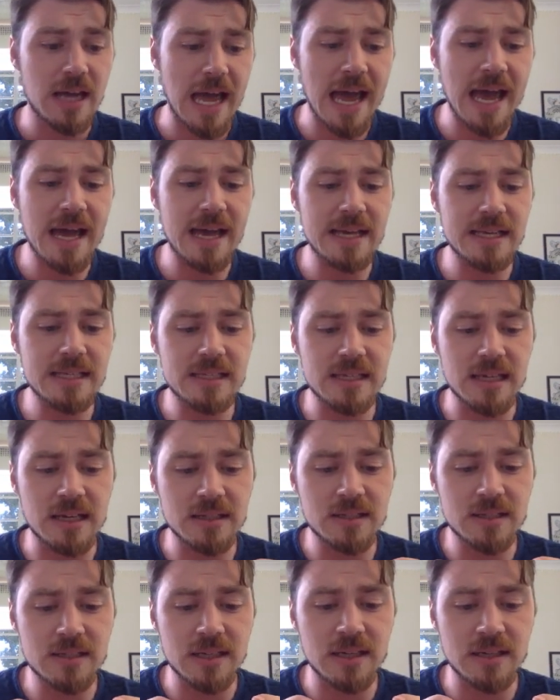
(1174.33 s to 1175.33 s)
as
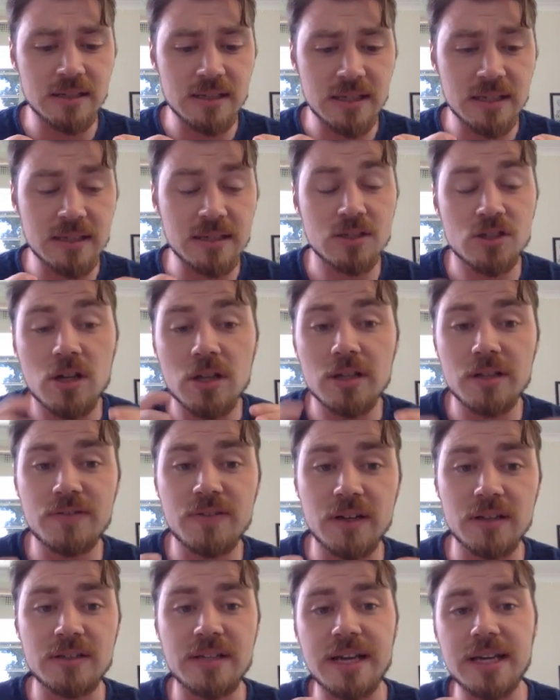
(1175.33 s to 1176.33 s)
a solid
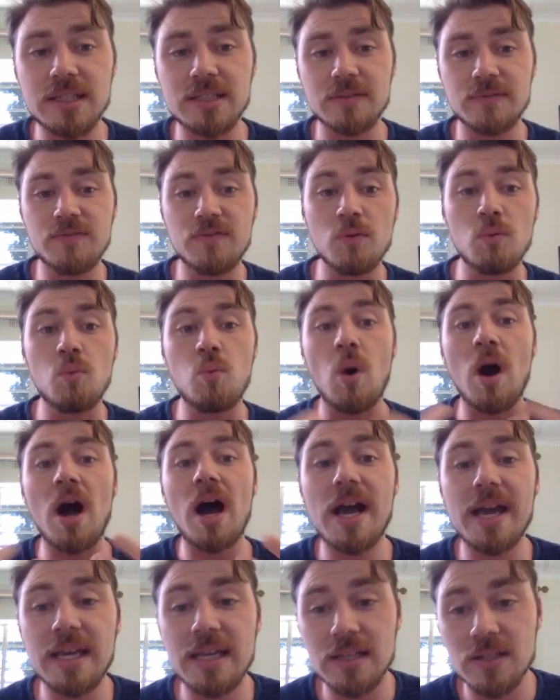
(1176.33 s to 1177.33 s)
foundation for
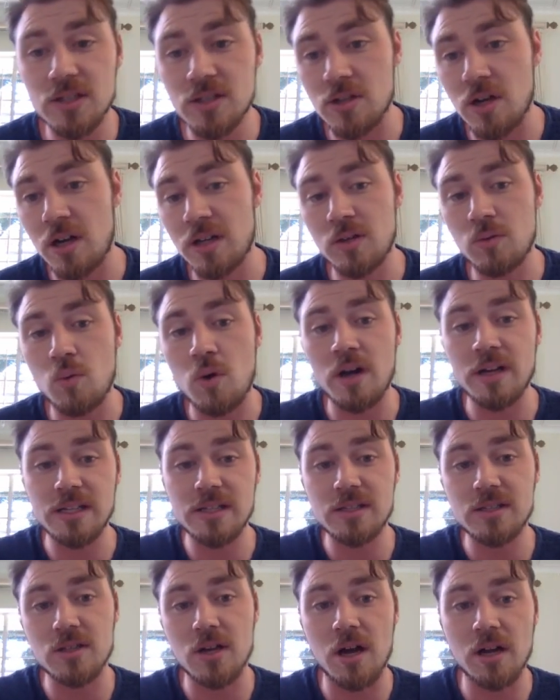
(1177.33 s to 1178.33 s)
why he started what he
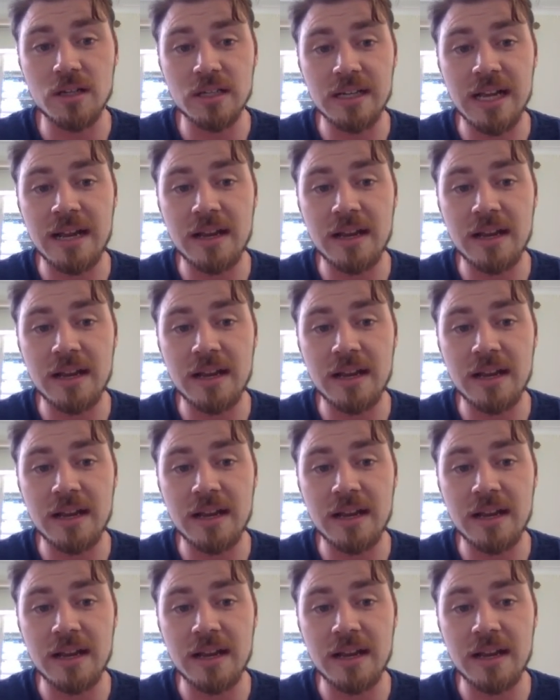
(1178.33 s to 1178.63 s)
started.